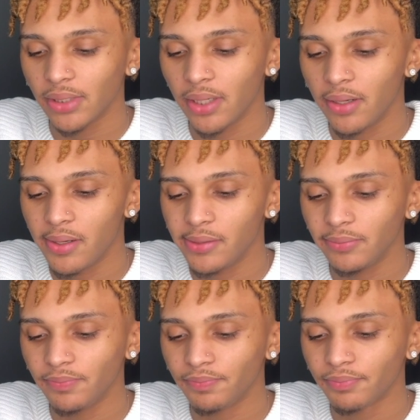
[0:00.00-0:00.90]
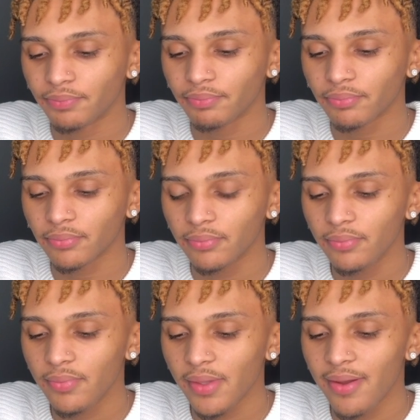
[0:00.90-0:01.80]
Um,
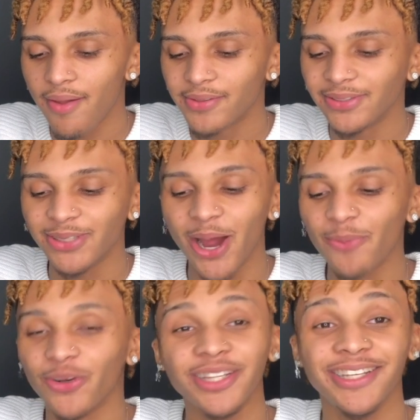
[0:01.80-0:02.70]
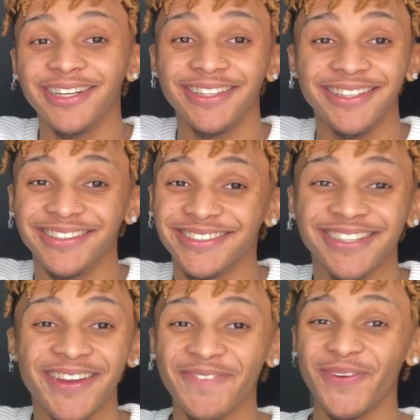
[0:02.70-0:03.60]
y'all, I'm really good at this.
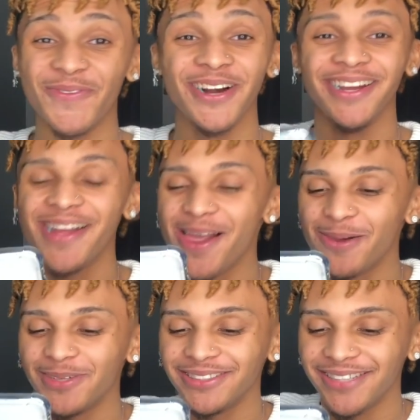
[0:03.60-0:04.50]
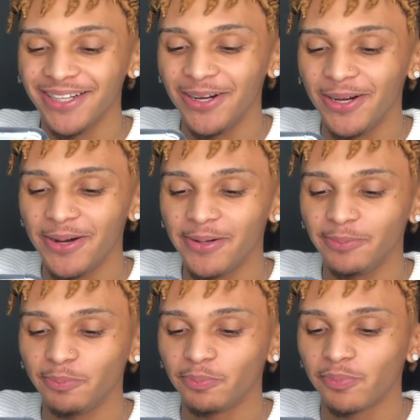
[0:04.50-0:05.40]
For one, I'm about to say, um,